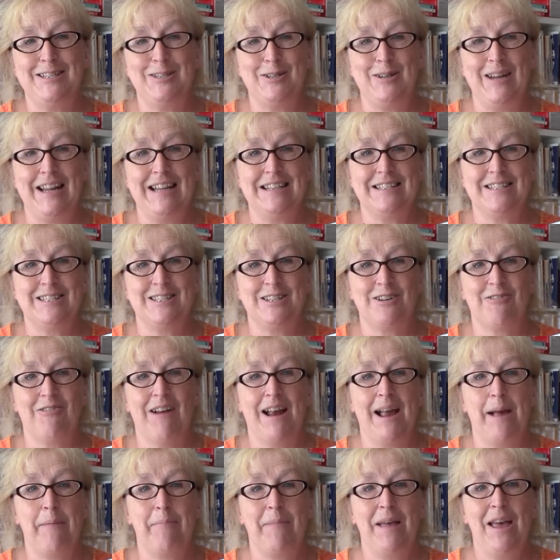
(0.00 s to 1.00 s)
on
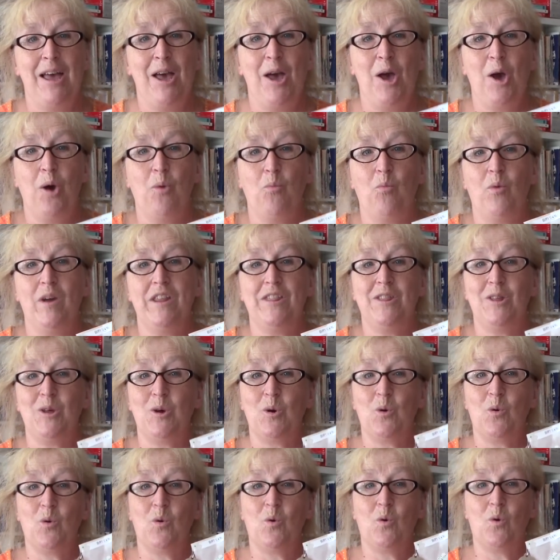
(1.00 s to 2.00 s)
Instagram with
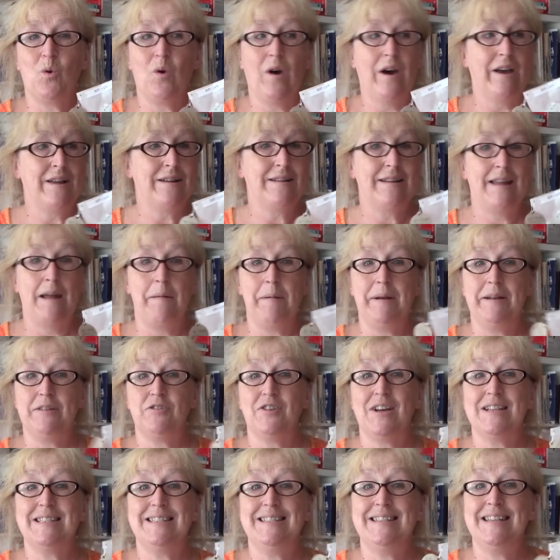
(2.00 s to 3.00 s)
your name and
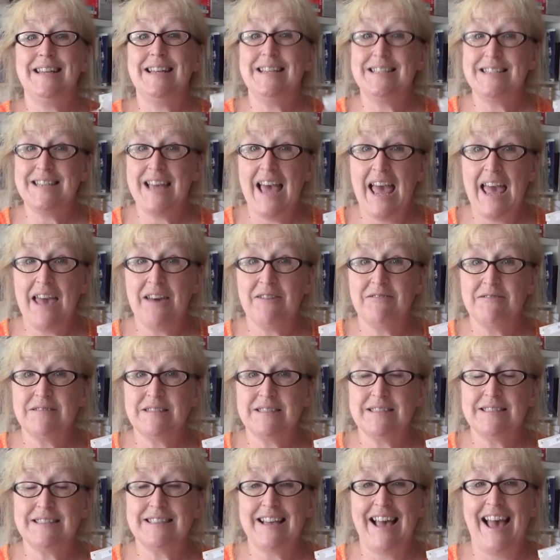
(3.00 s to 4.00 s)
address
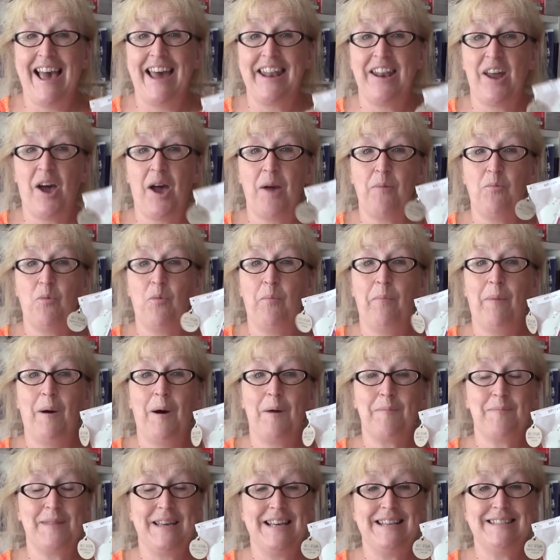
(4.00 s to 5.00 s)
details, and I will
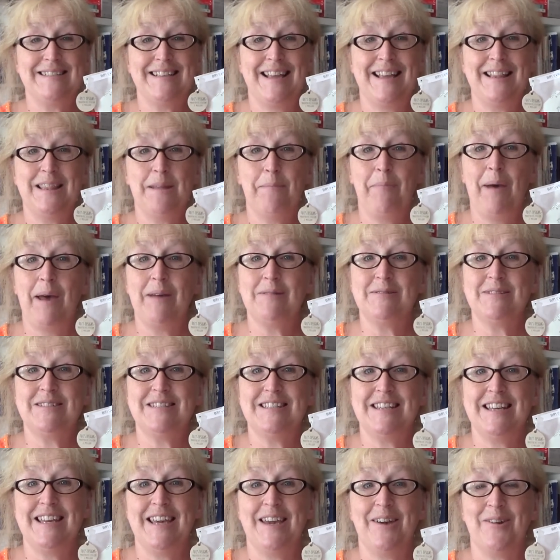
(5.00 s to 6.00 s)
pop these in the post
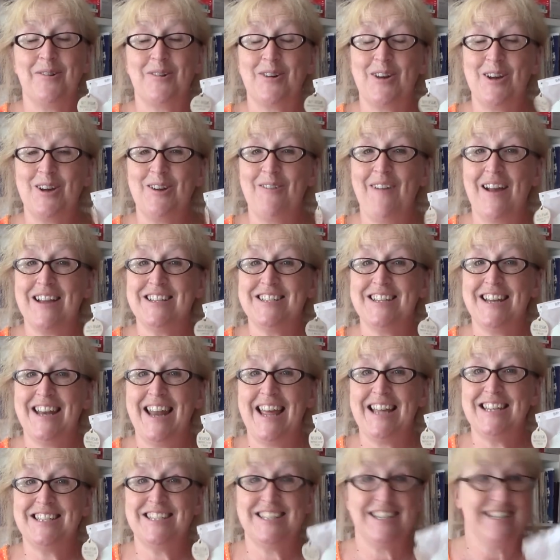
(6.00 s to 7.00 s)
to you.
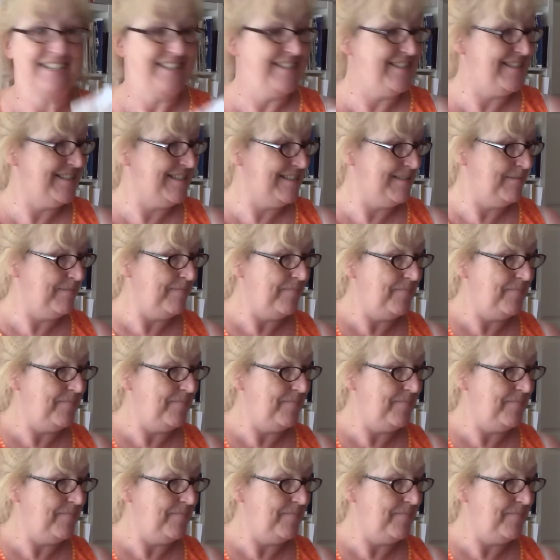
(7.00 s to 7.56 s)
Congratulations.